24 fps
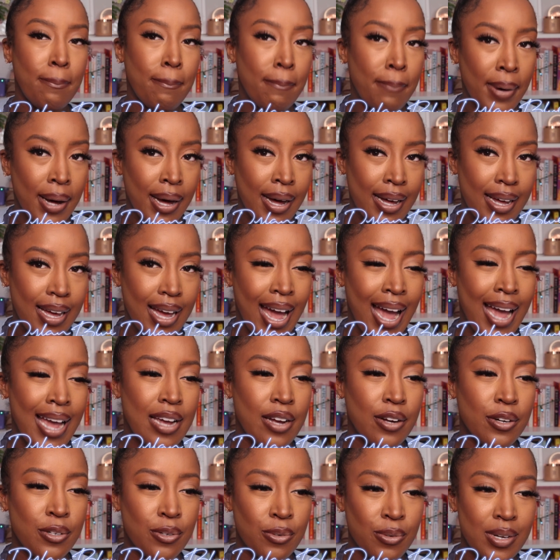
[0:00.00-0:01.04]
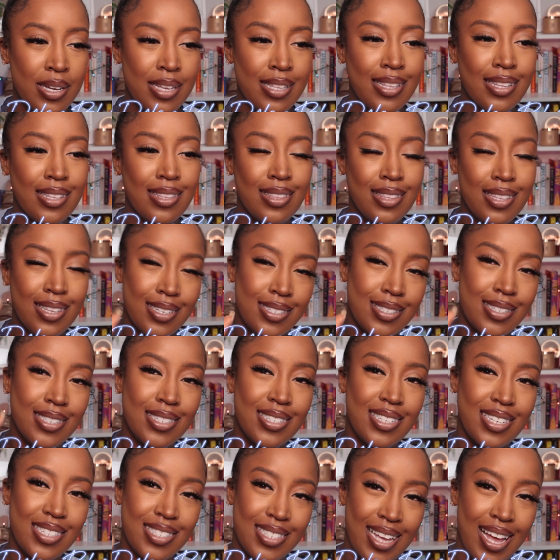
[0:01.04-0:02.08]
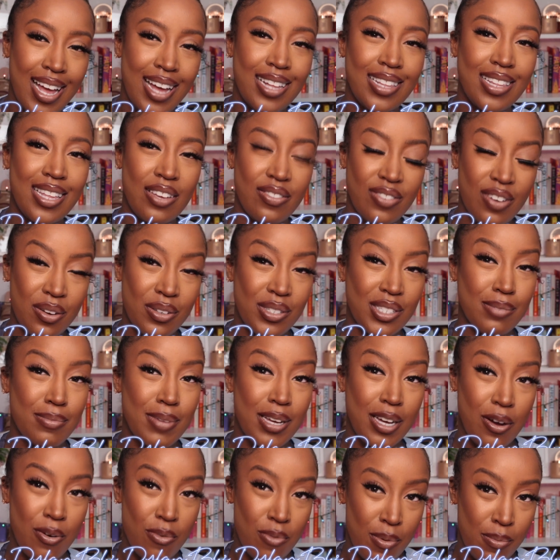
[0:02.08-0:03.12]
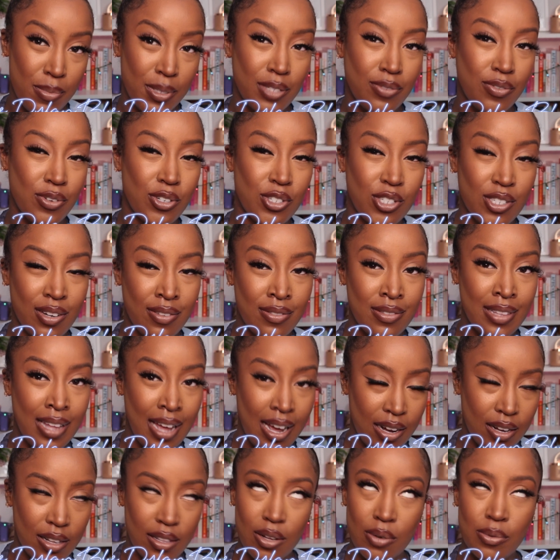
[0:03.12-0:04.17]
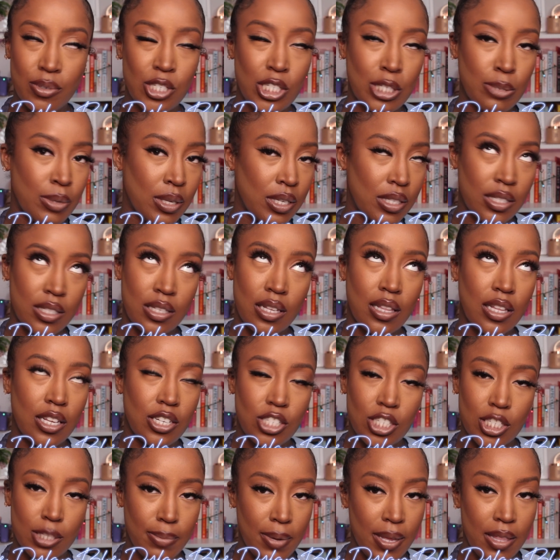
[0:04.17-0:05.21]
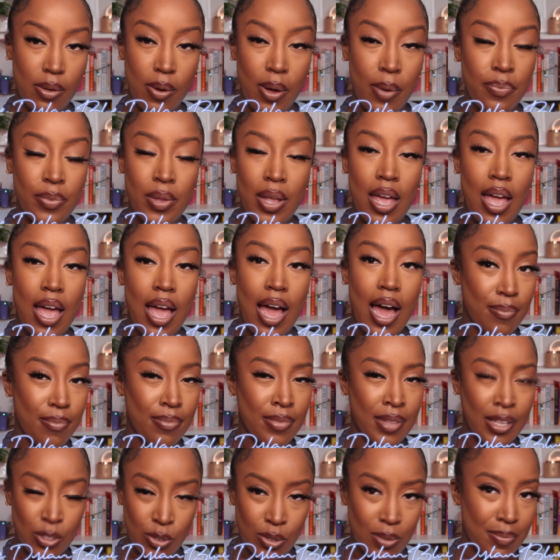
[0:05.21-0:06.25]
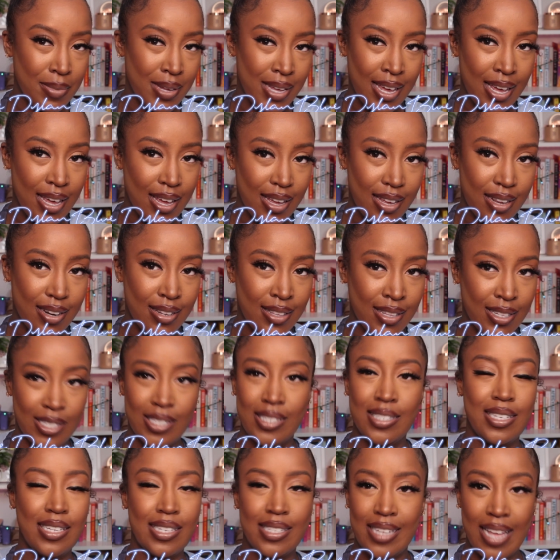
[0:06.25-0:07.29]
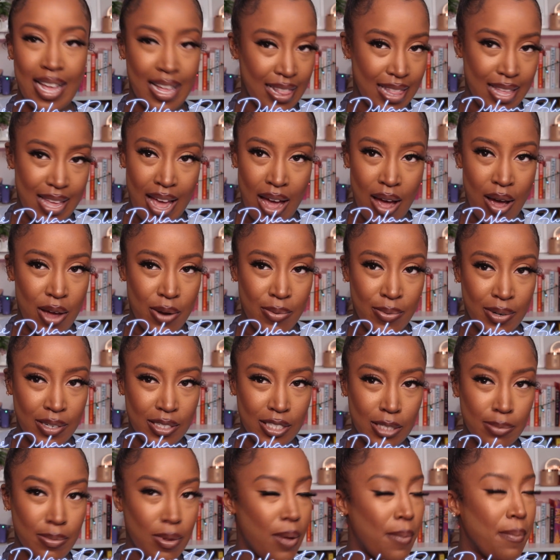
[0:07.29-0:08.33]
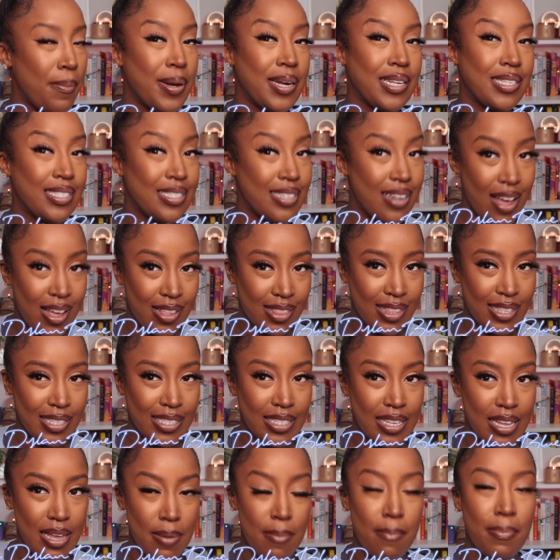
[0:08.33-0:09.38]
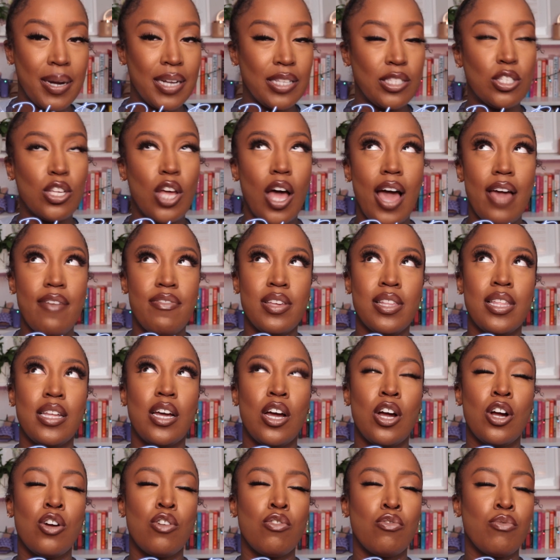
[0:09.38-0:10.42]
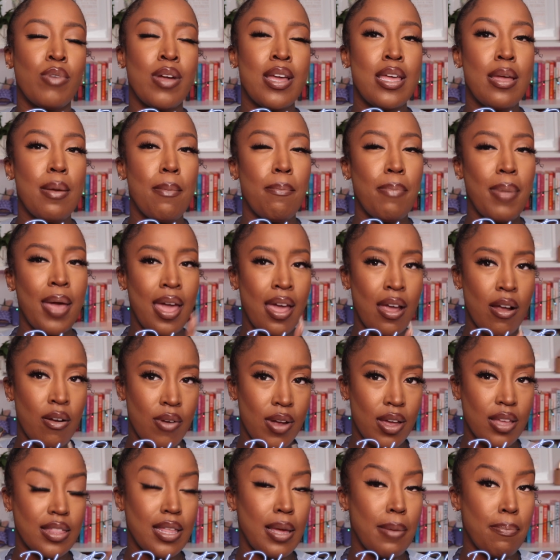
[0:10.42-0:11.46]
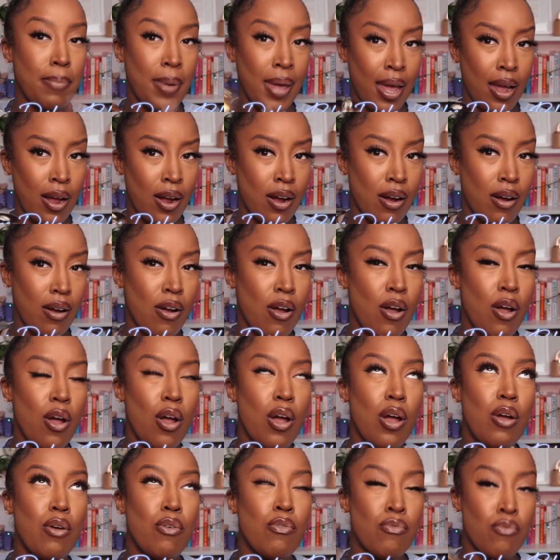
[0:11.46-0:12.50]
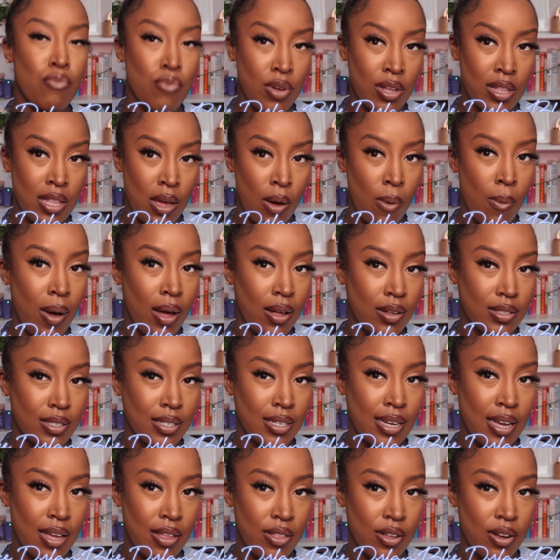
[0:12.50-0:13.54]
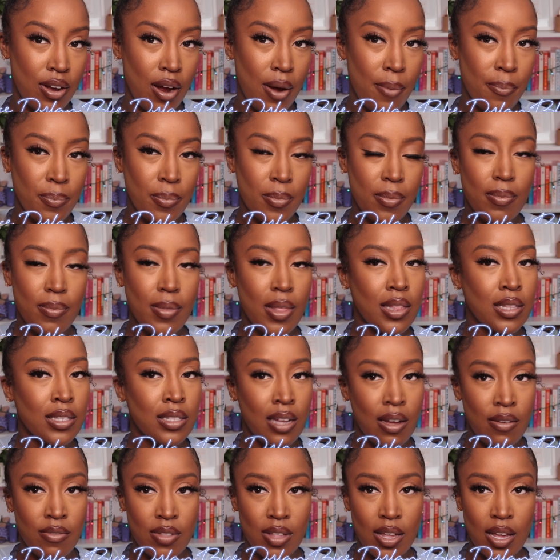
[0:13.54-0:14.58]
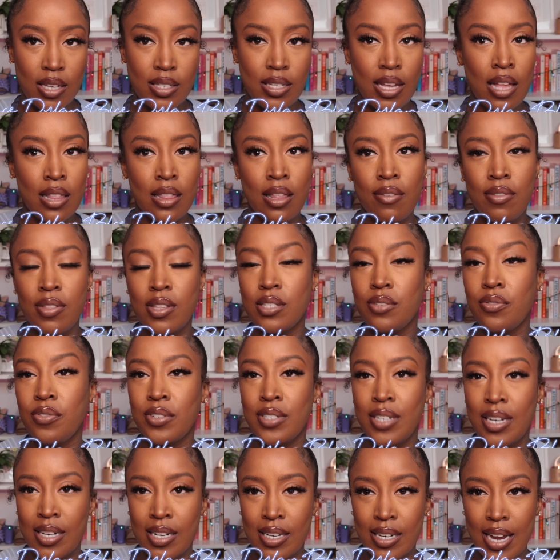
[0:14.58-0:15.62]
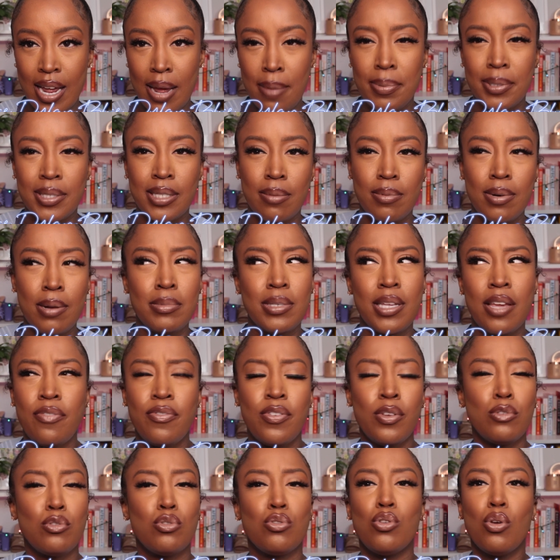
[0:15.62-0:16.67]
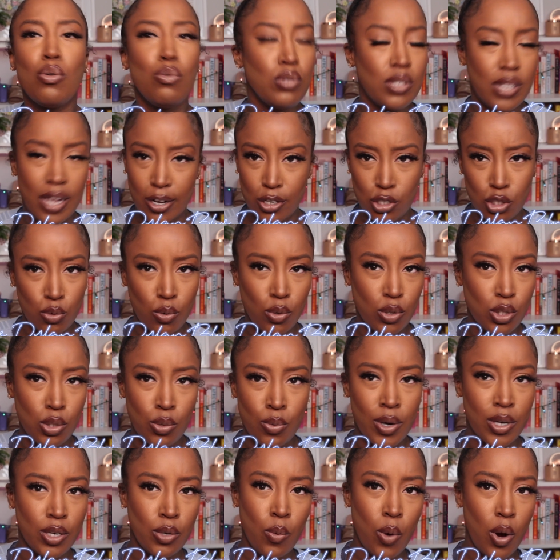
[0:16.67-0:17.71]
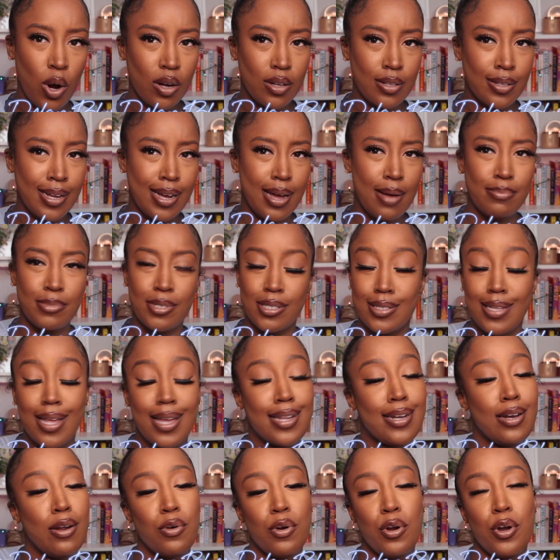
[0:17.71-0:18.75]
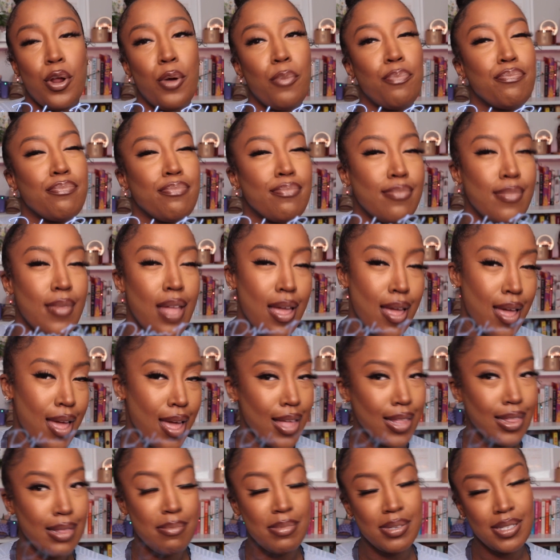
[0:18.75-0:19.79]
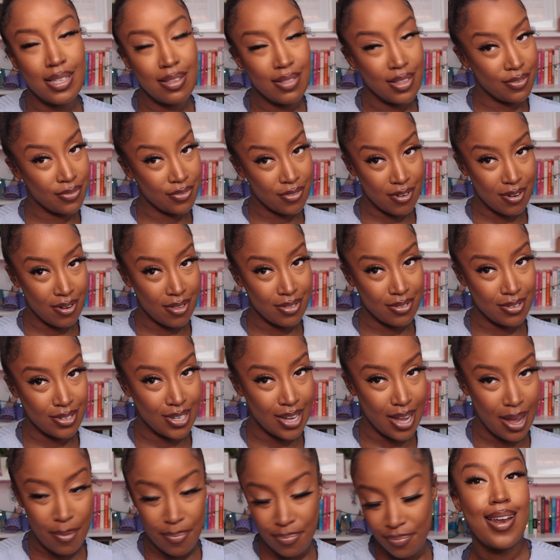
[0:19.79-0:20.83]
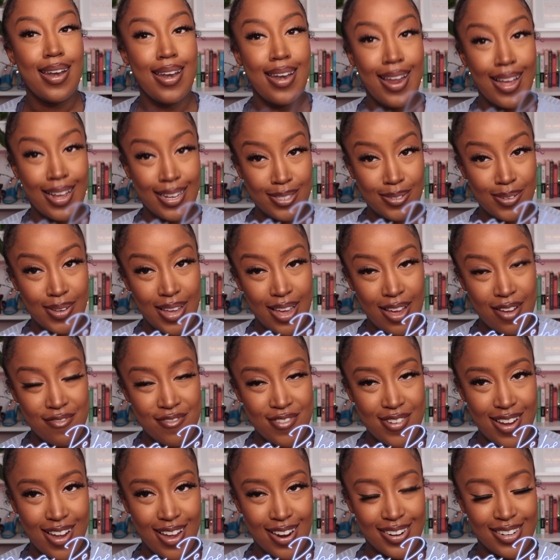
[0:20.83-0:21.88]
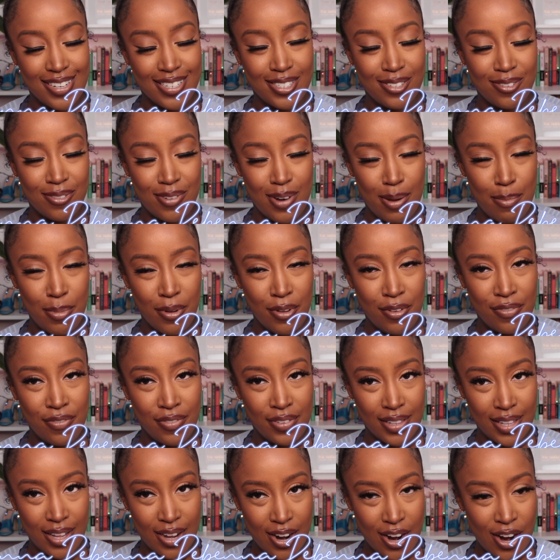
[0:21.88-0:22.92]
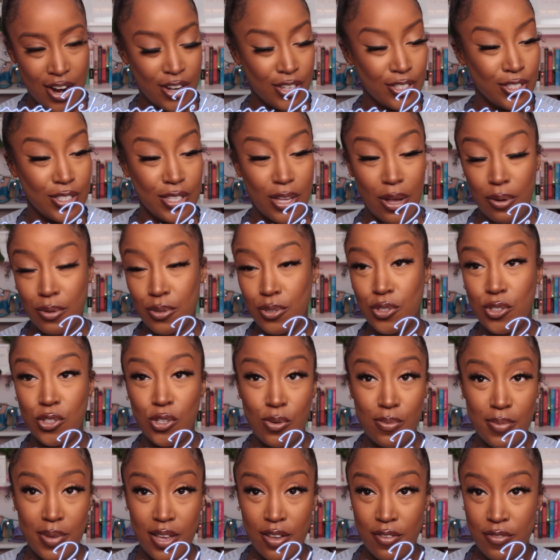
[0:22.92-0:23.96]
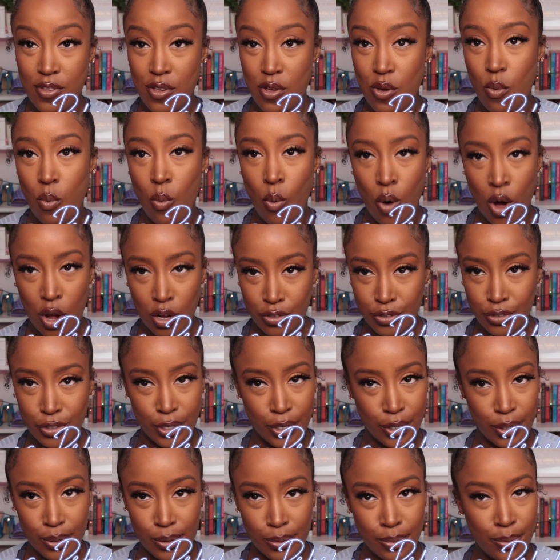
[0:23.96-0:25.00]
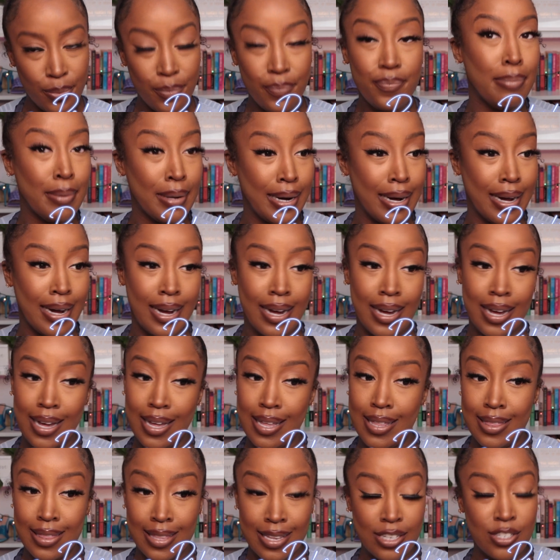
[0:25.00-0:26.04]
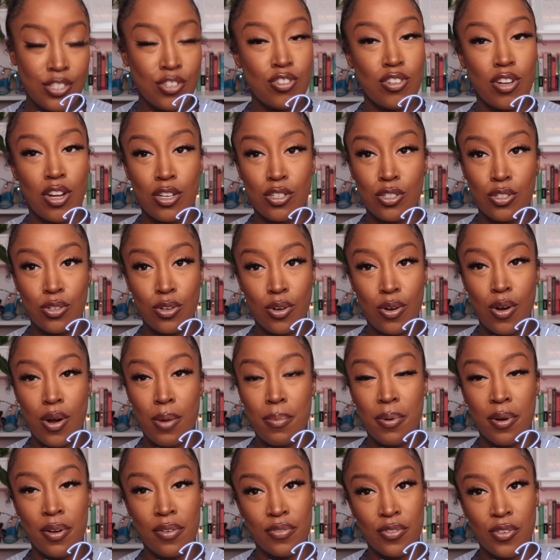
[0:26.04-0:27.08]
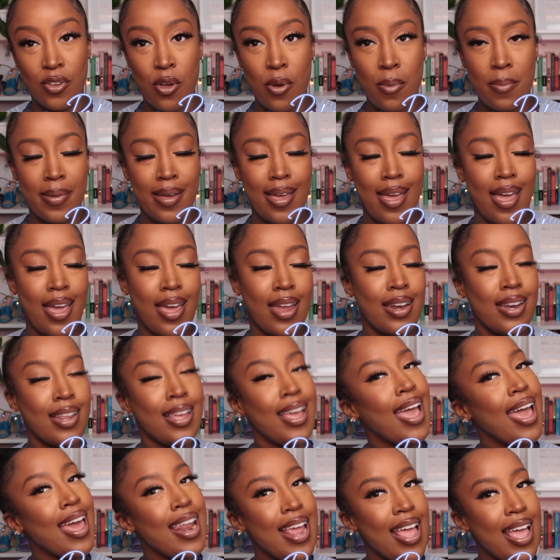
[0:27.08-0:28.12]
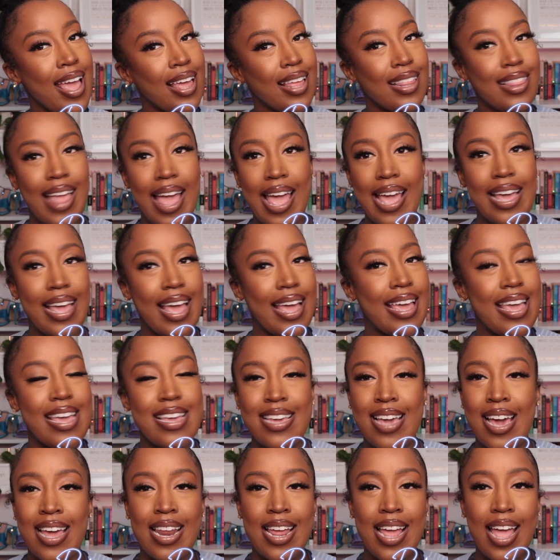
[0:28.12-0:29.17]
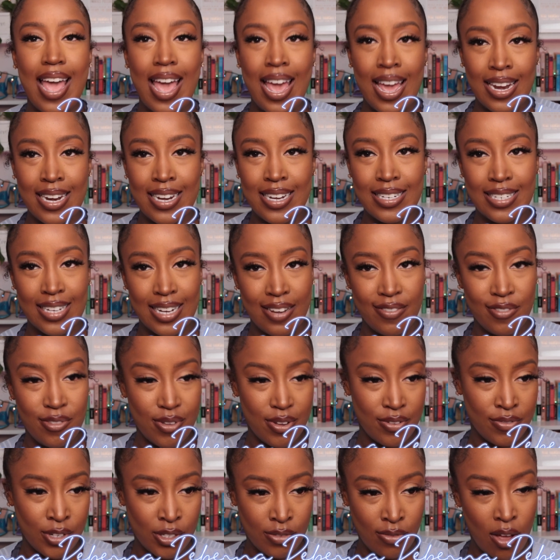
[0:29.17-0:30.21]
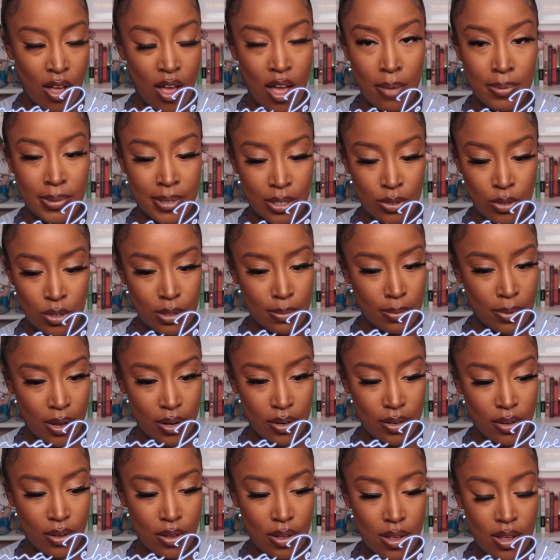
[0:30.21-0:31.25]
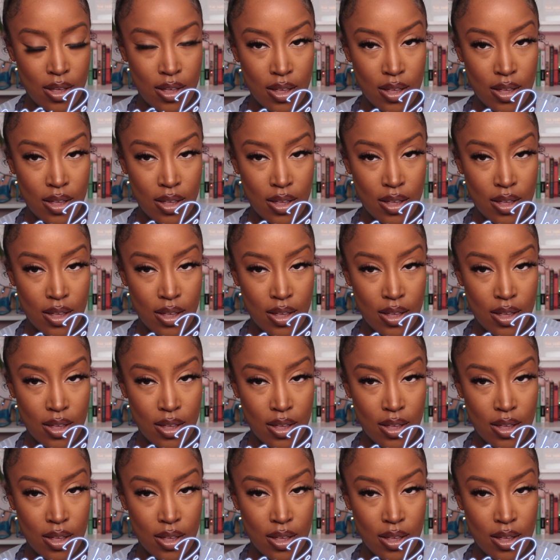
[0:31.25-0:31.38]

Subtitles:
But I agree that this is exactly, if I was to make a woman's version of that cologne, which smells delicious, by the way, this would be it. This is exactly how I'd want it to smell. But it's not the same, but it's, I feel like, a great pairing. They pair really well together. Love this. I love this for day to day, but sometimes it feels too sexual to wear to work. Like, I'm just like, no, no, no. Let me save that for another time. Next, we have Rihanna's Rebelle Fleur. So sue me if you want to, but this drugstore perfume can get it. Like, can get it any day of the week. First of all, obsessed with the bottle.